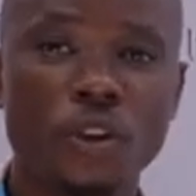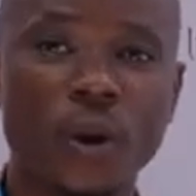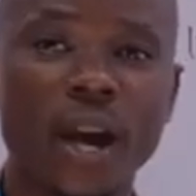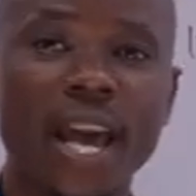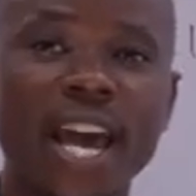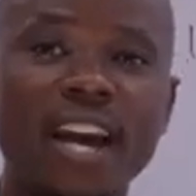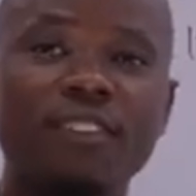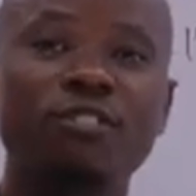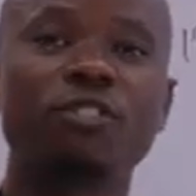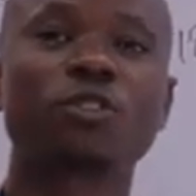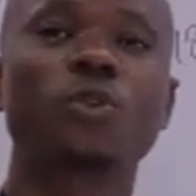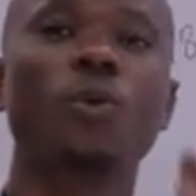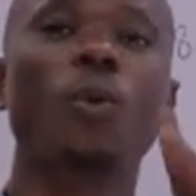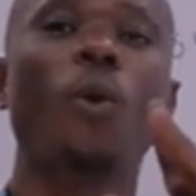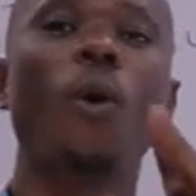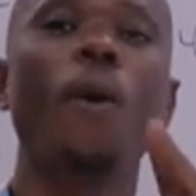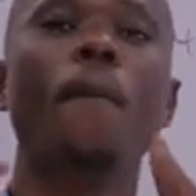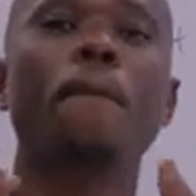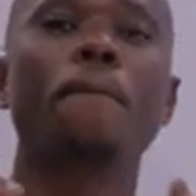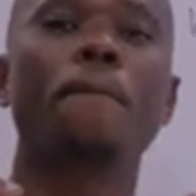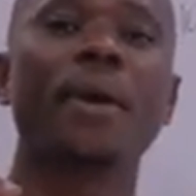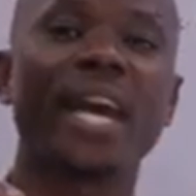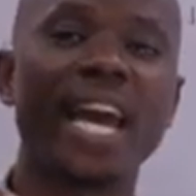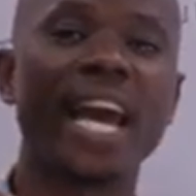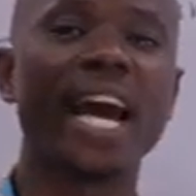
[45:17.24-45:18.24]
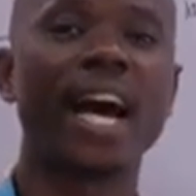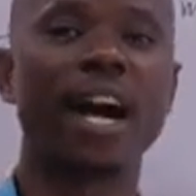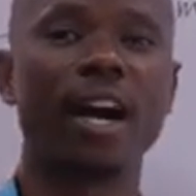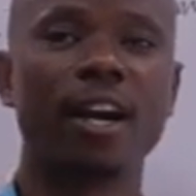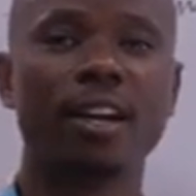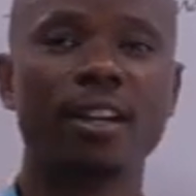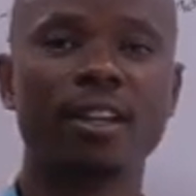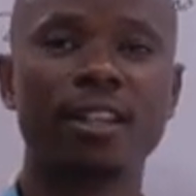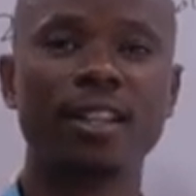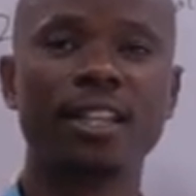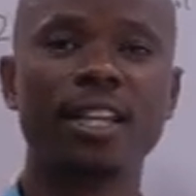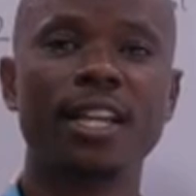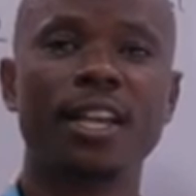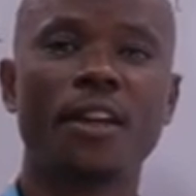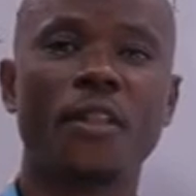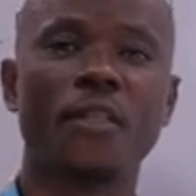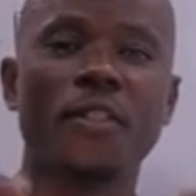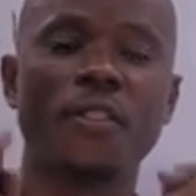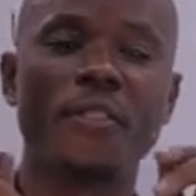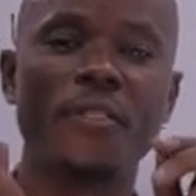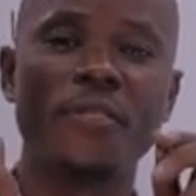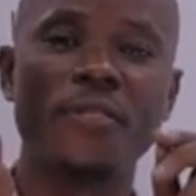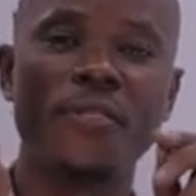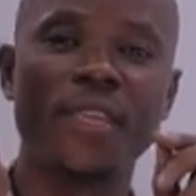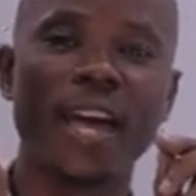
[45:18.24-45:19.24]
you have to compare
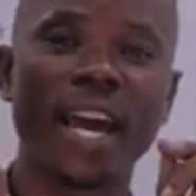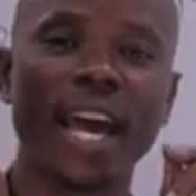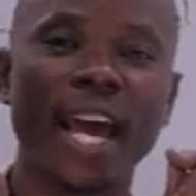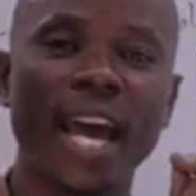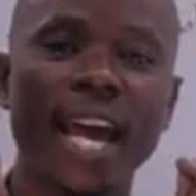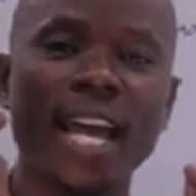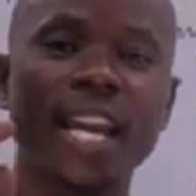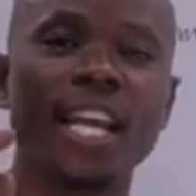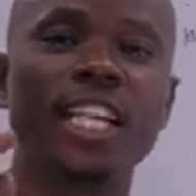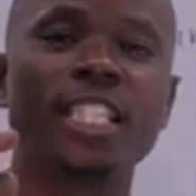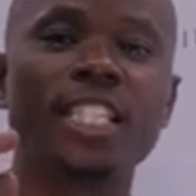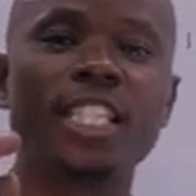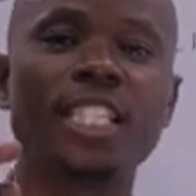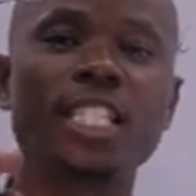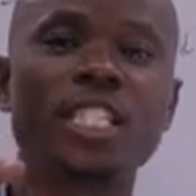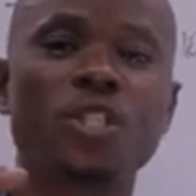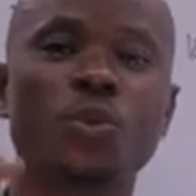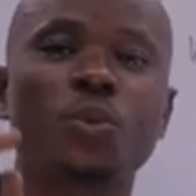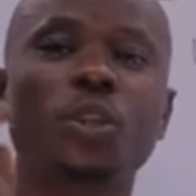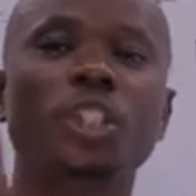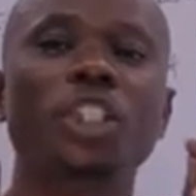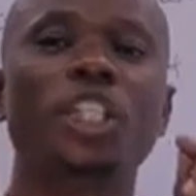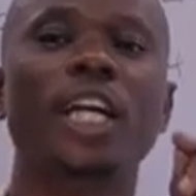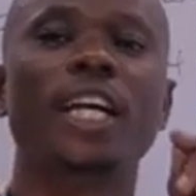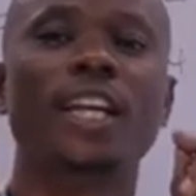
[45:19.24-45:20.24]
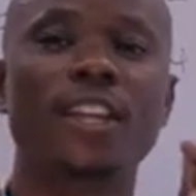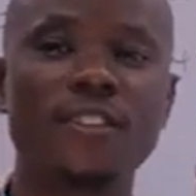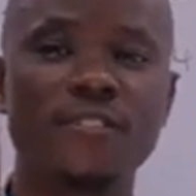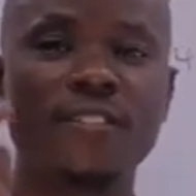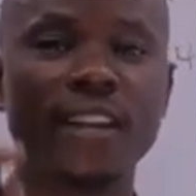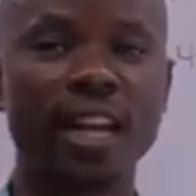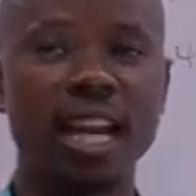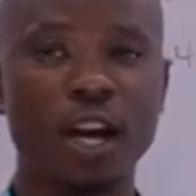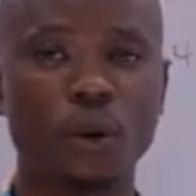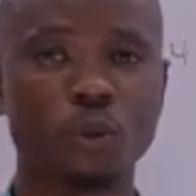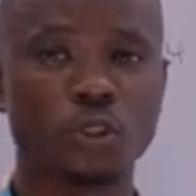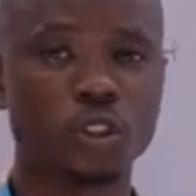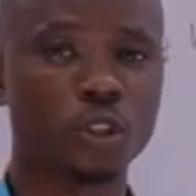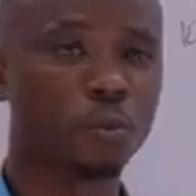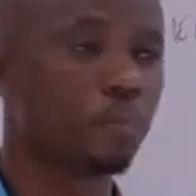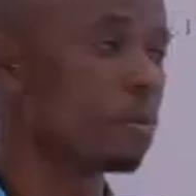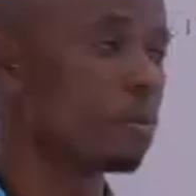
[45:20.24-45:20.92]
the energies which are given out,